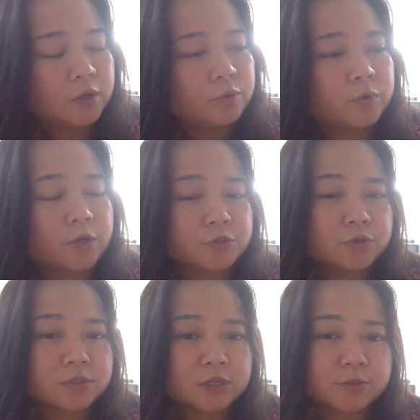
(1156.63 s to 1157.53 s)
We also
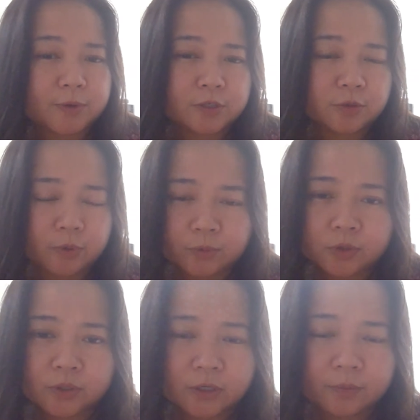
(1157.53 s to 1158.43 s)
see, especially when we're
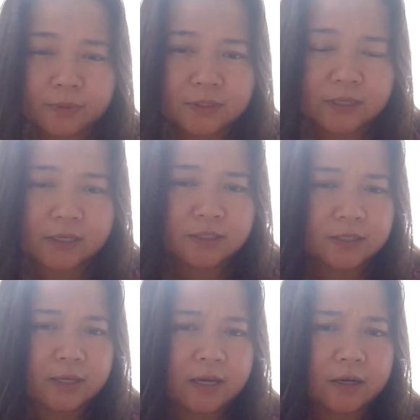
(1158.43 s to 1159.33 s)
looking at
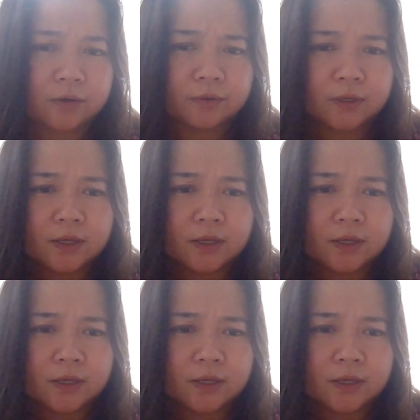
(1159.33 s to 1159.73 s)
PTSD, how